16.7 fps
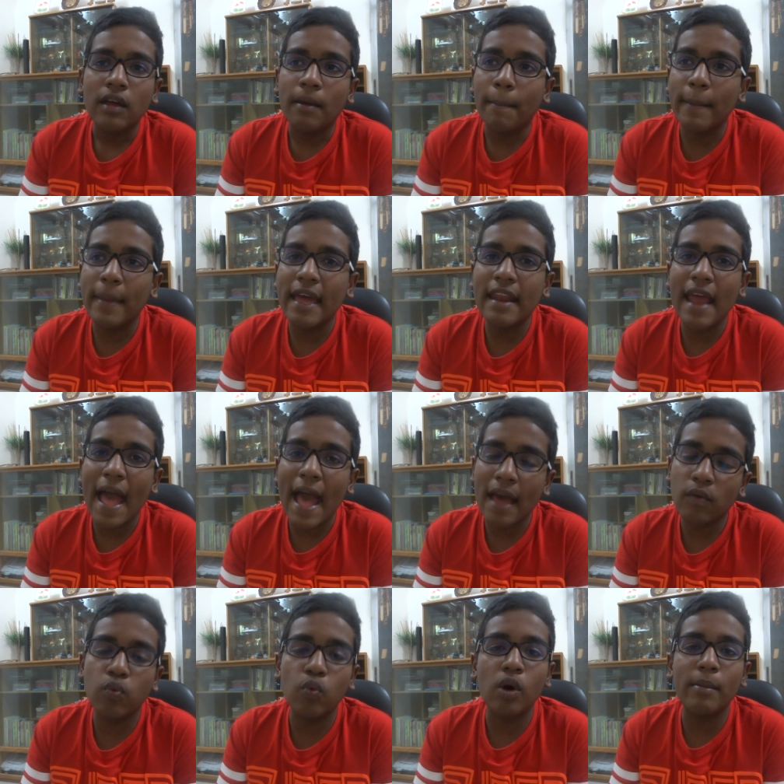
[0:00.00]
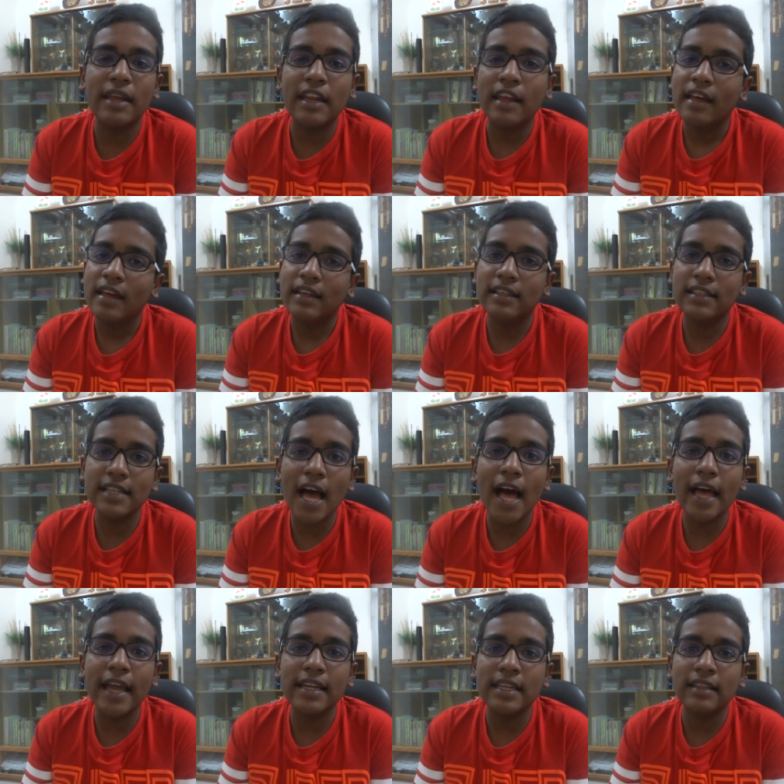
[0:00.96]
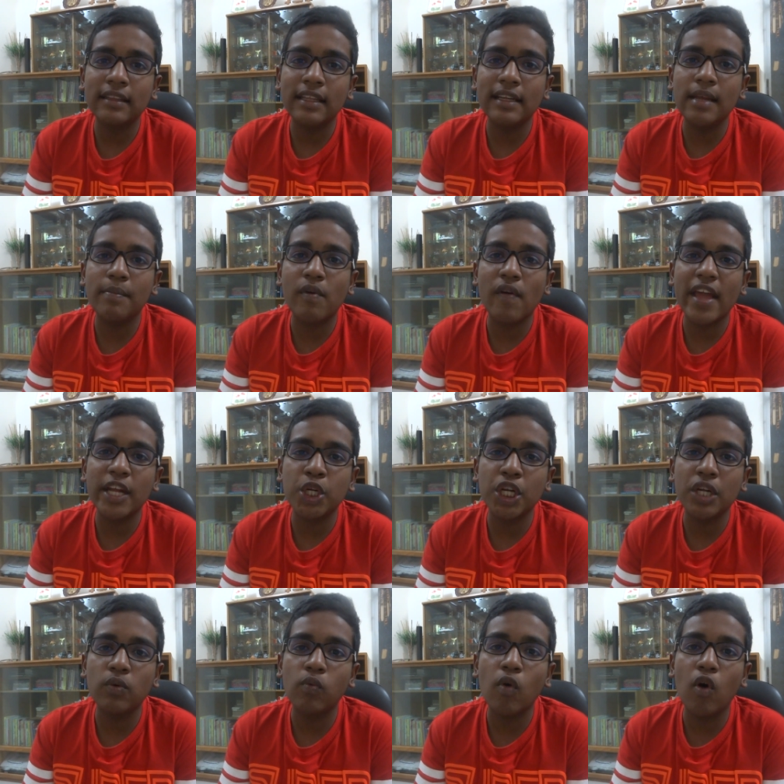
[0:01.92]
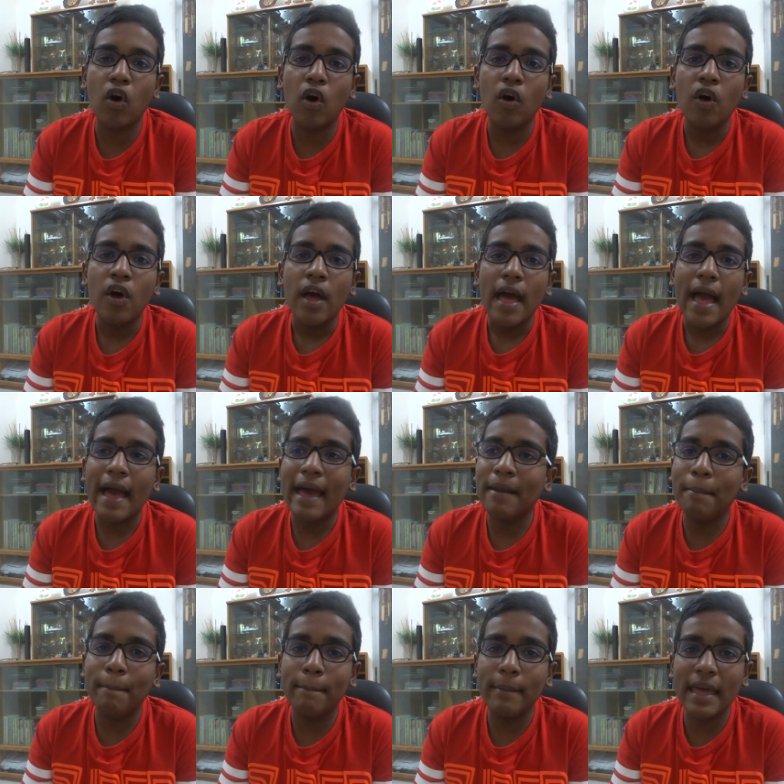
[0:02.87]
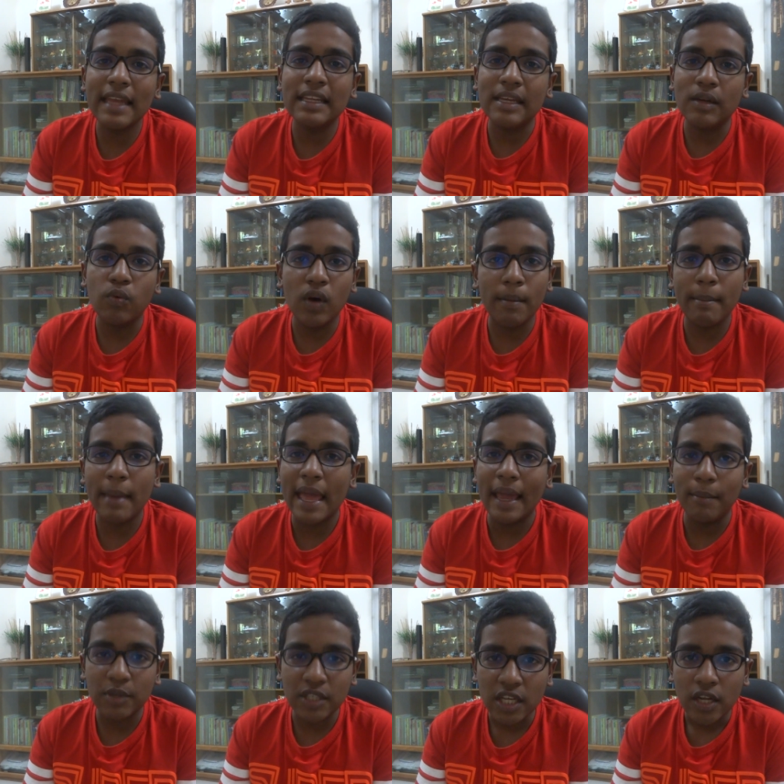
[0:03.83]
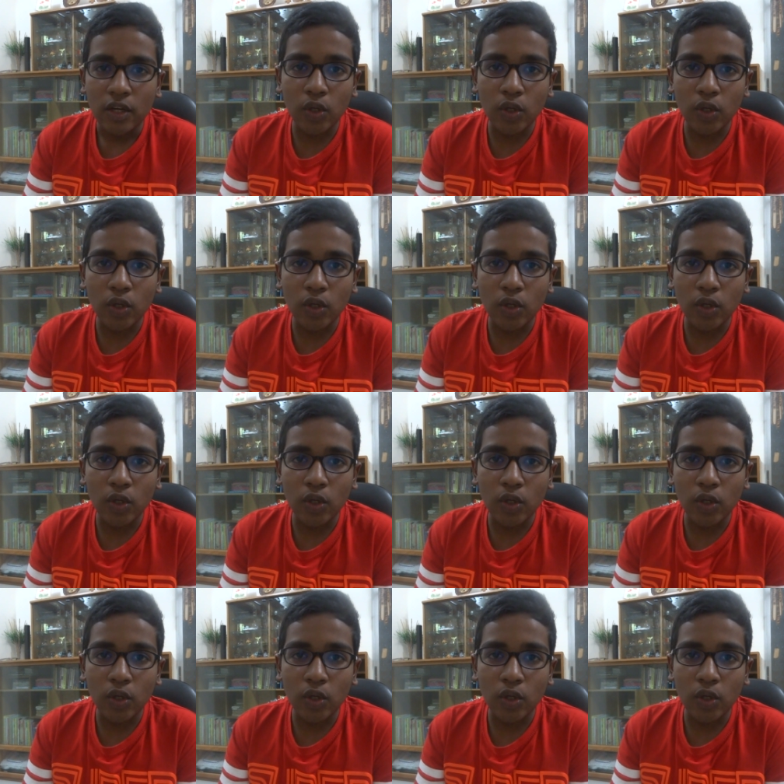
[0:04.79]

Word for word: men and women died in the liberation war and many were maimed,